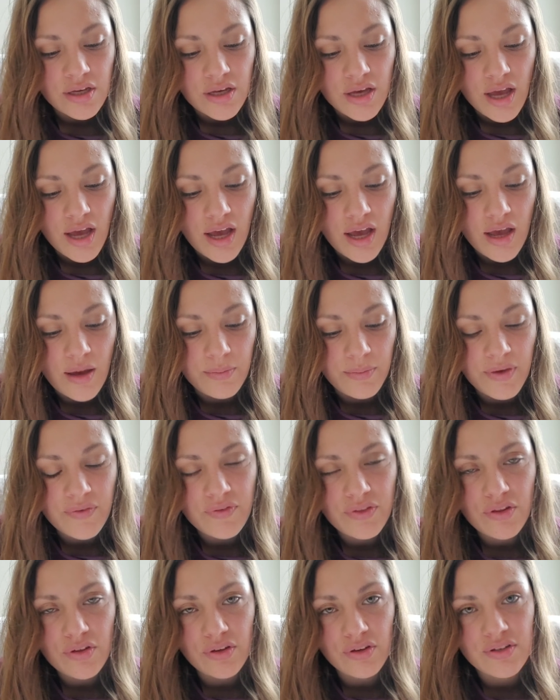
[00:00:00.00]

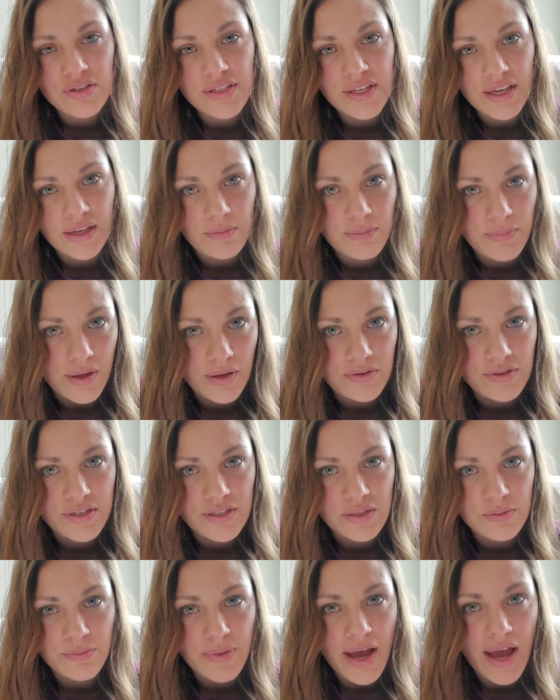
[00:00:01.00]
Even though your skin
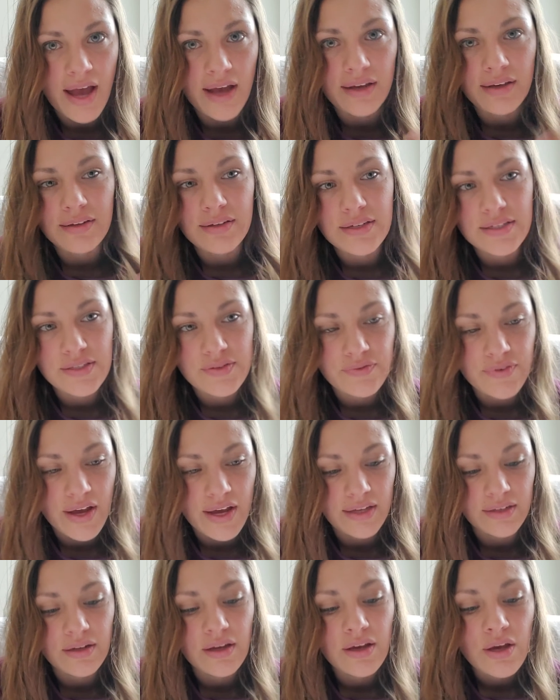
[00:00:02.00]
bounces back, it's
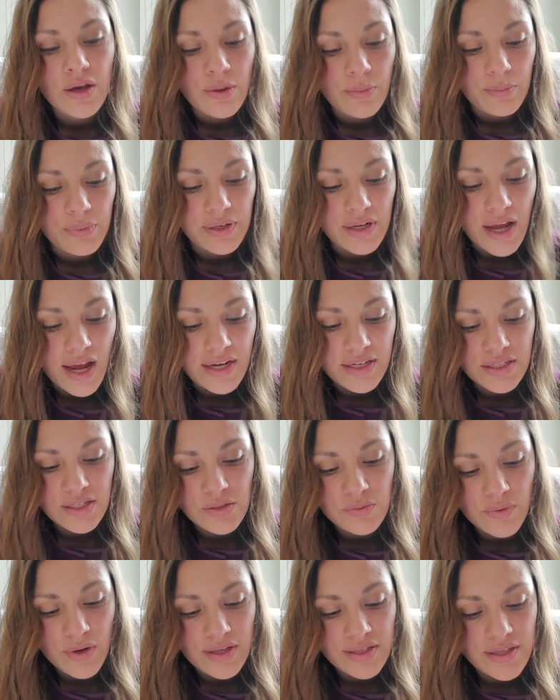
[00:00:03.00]
fine. But I
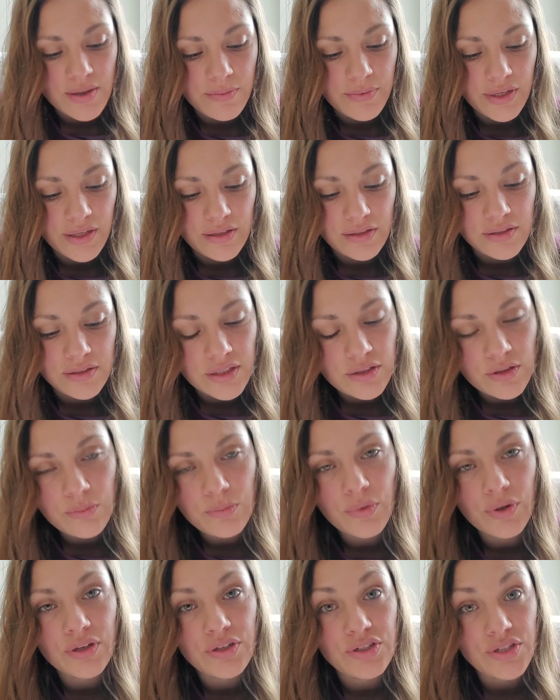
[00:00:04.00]
just want something a little
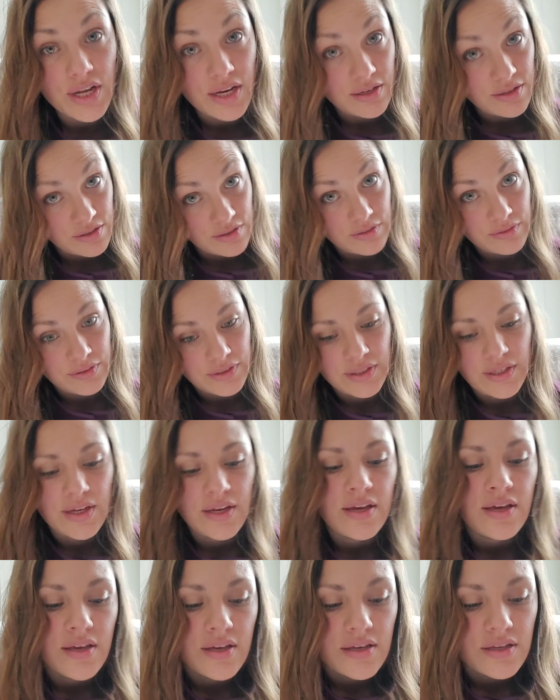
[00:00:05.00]
more gentle.
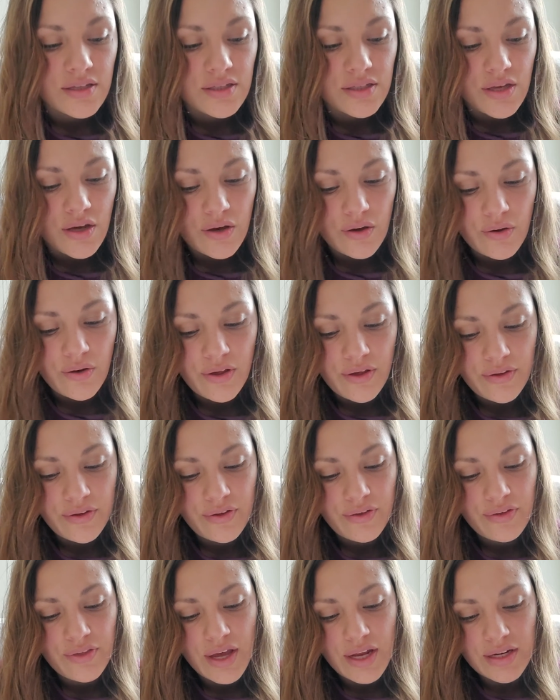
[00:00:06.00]
So
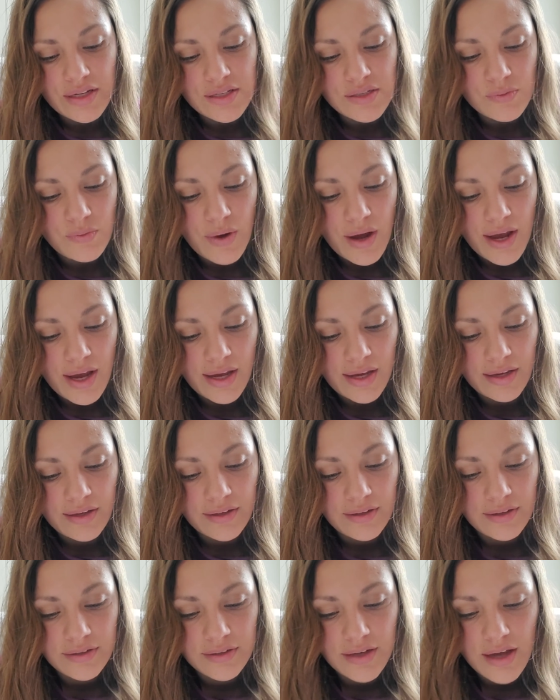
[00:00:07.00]
that is why
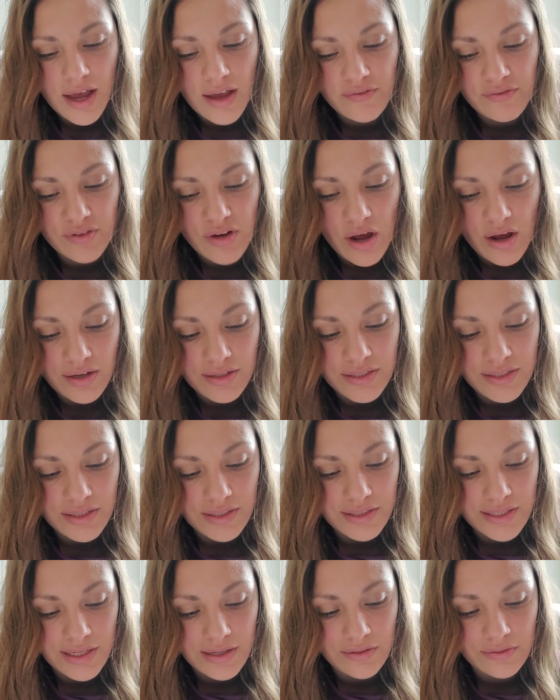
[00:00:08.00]
I've knocked
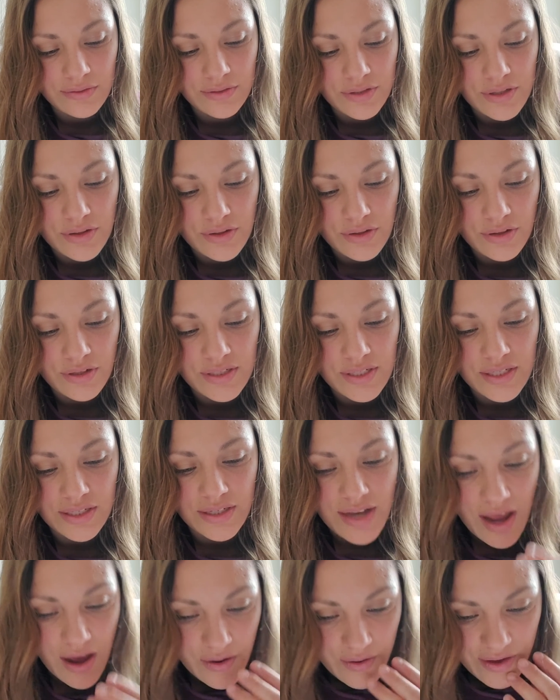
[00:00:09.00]
it down to 13.
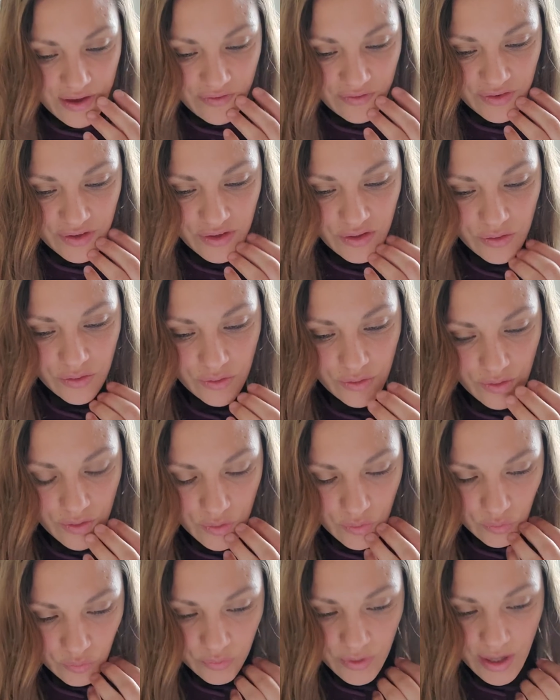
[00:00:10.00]
Now, if you
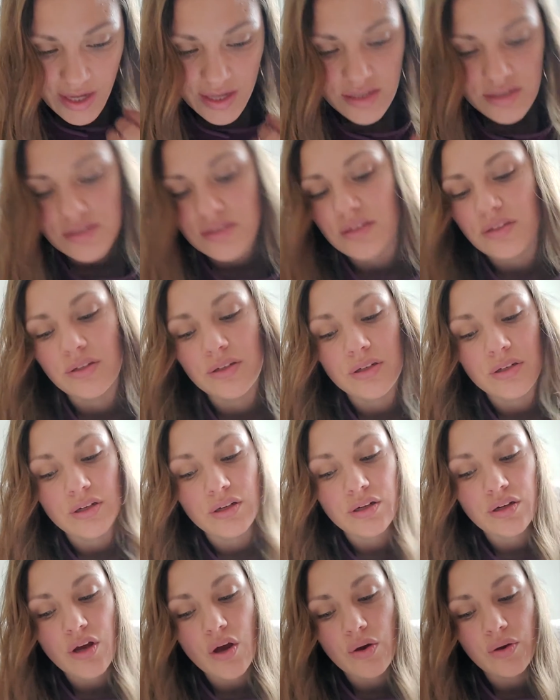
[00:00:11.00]
raised your
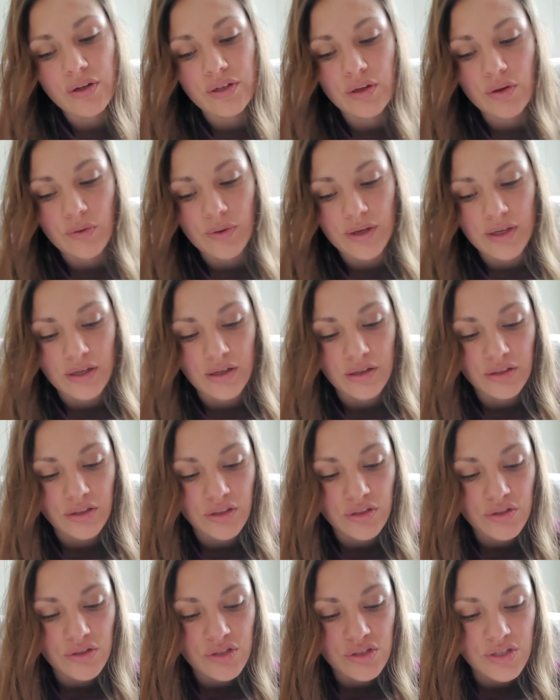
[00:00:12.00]
coconut oil,
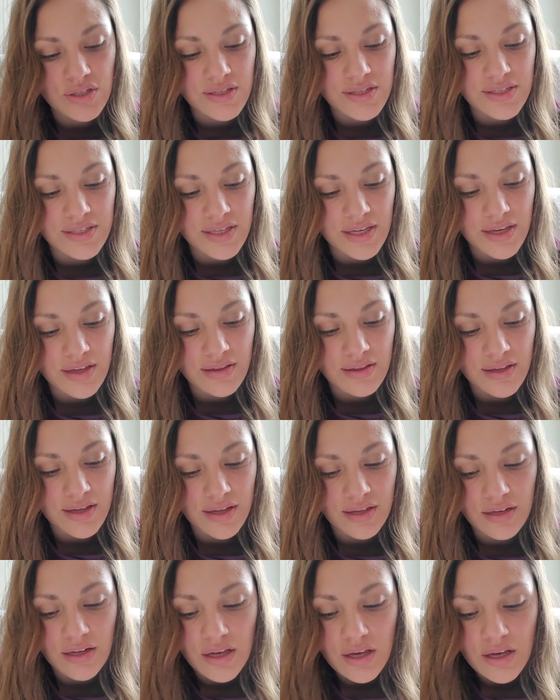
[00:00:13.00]
you should see that